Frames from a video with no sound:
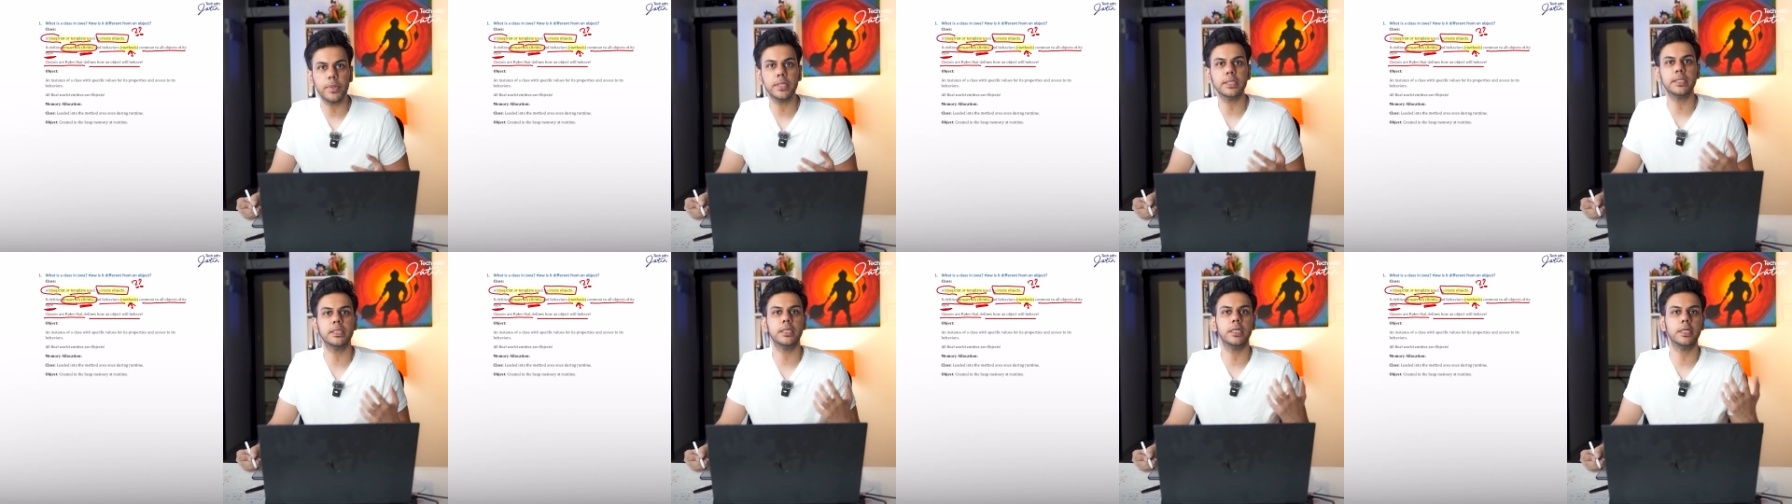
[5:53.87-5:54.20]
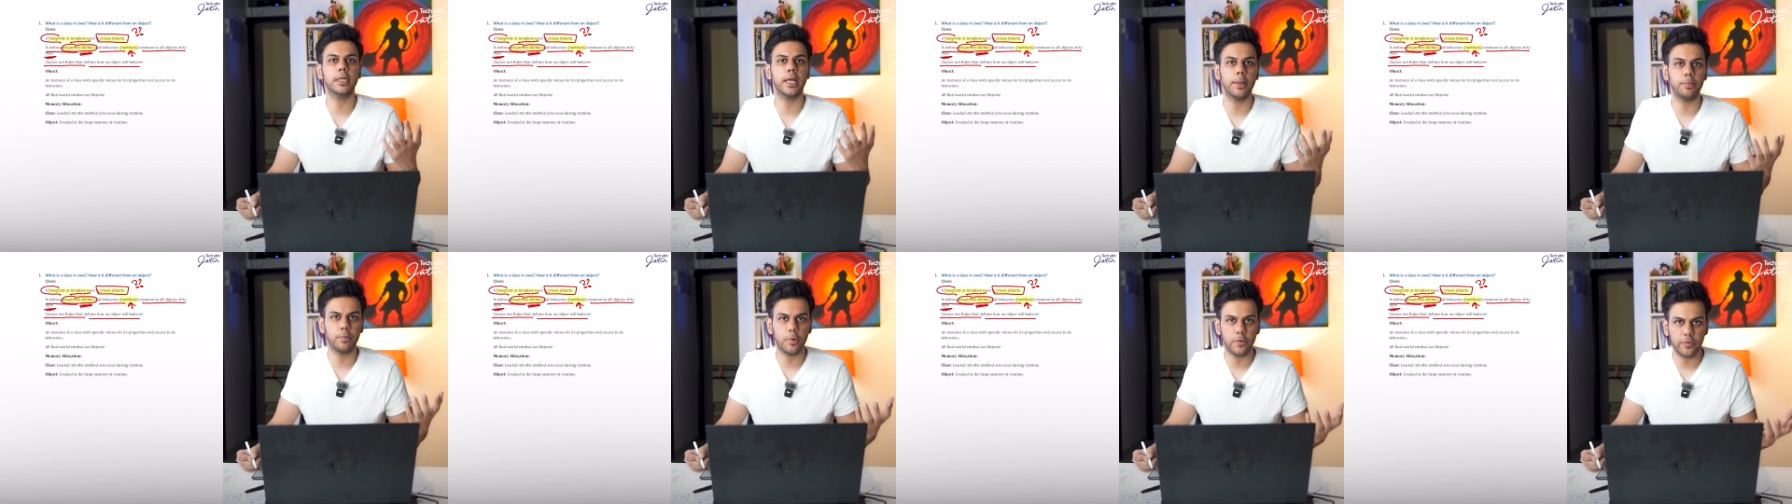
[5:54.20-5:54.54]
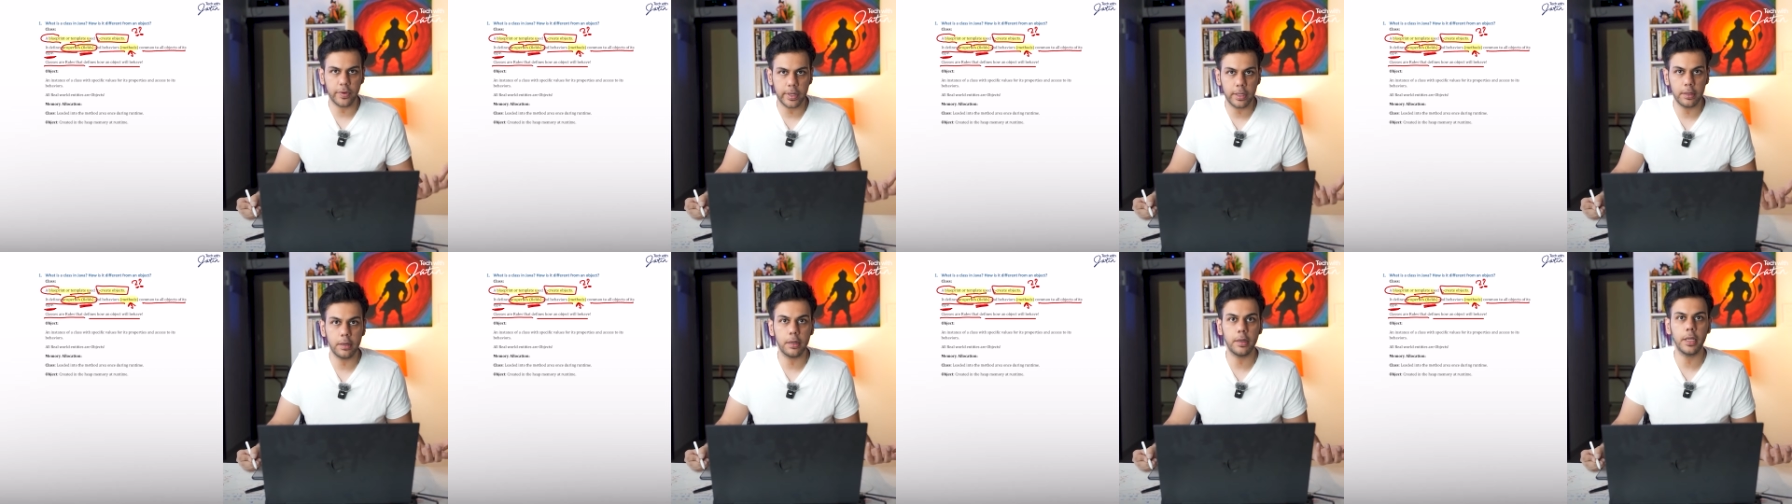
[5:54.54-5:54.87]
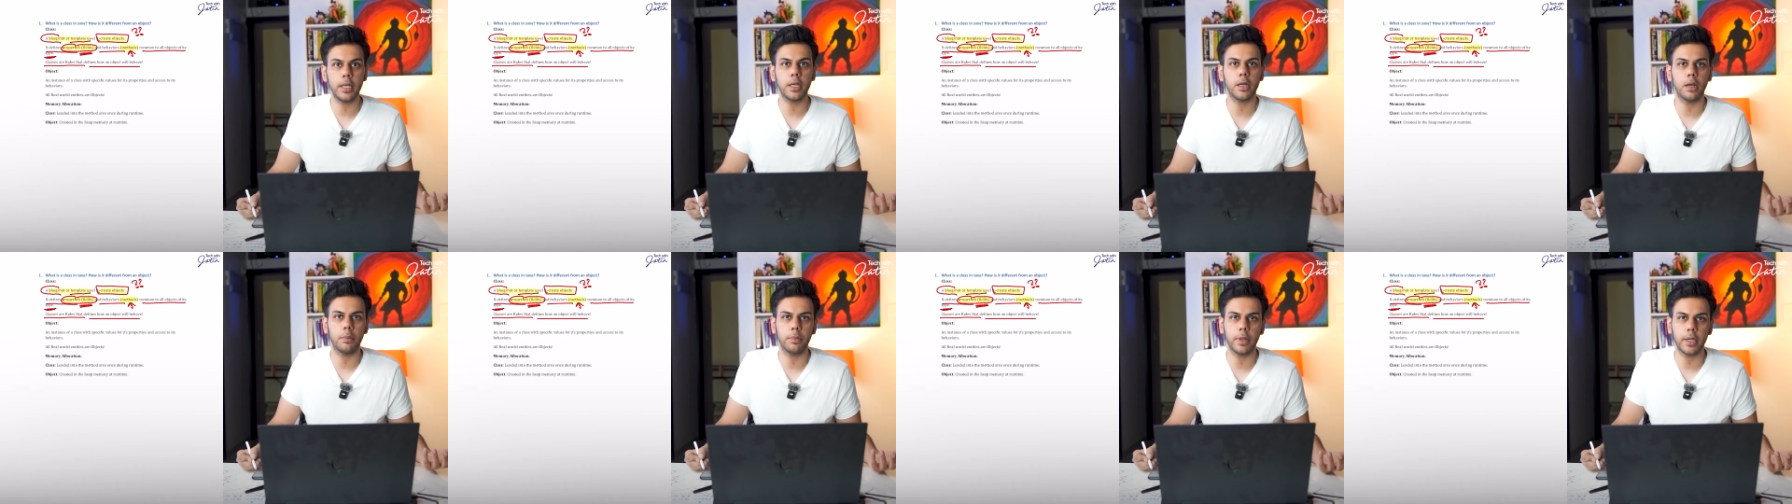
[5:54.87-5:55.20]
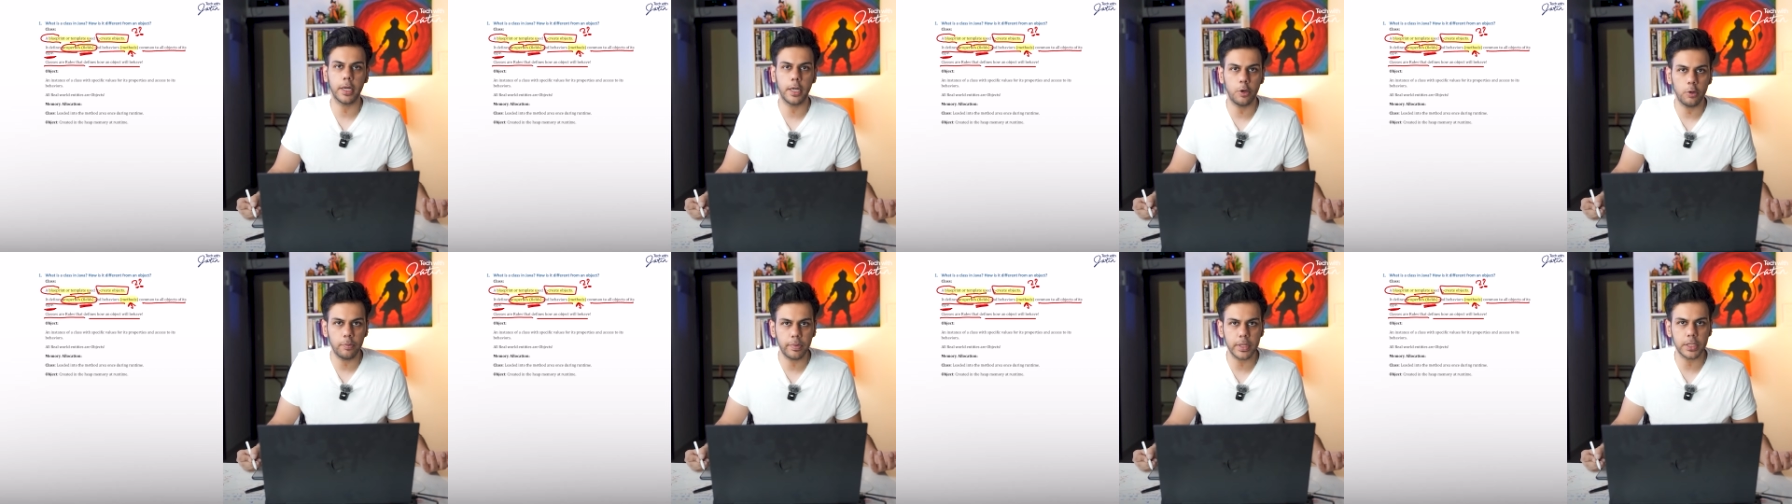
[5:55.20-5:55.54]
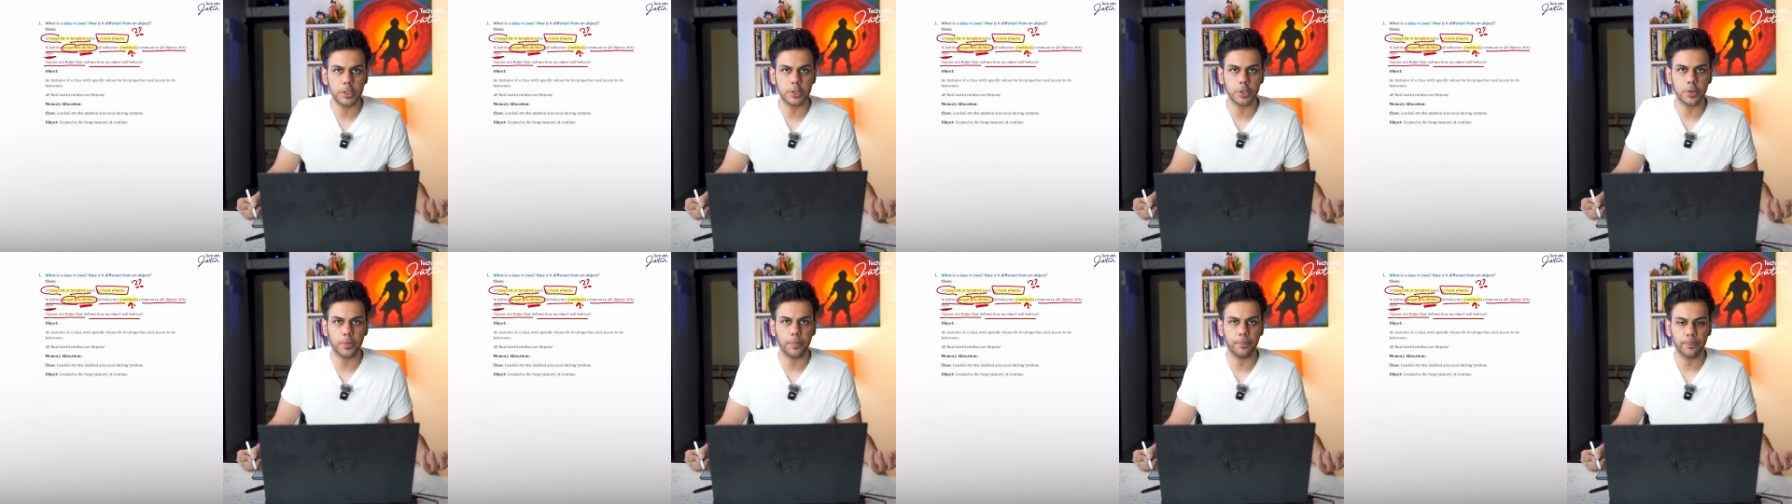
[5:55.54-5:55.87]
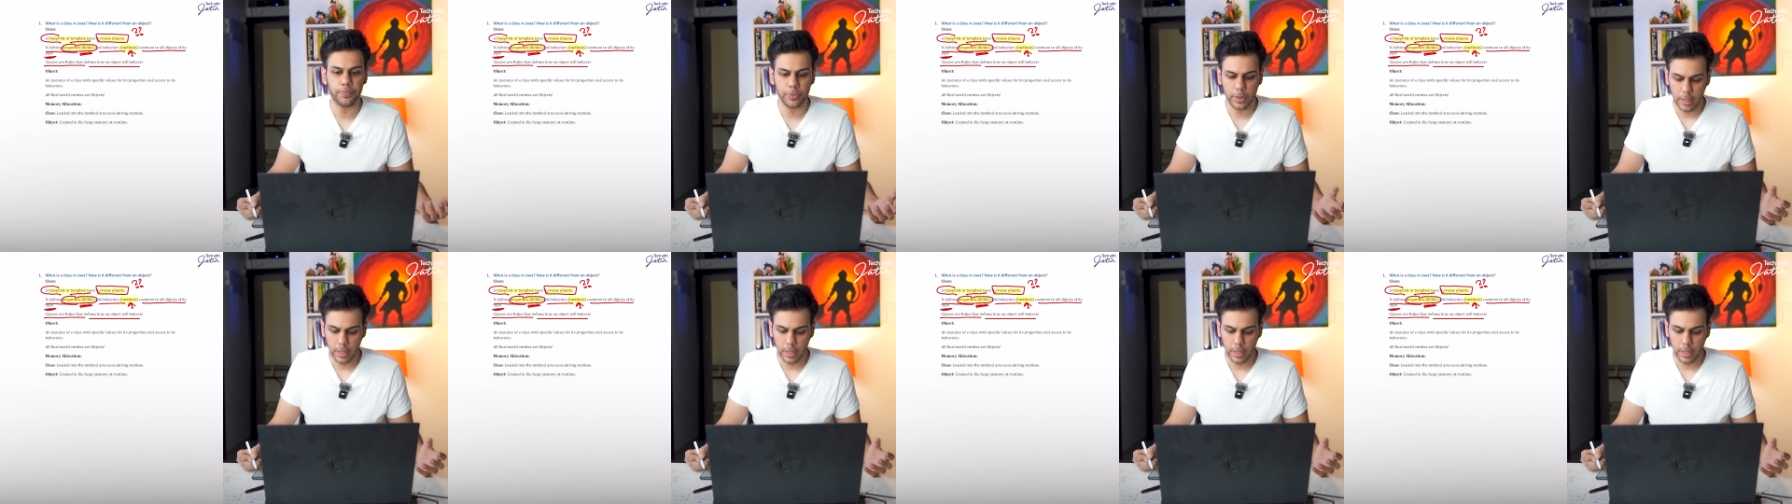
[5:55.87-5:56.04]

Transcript: person type of entity coming into picture.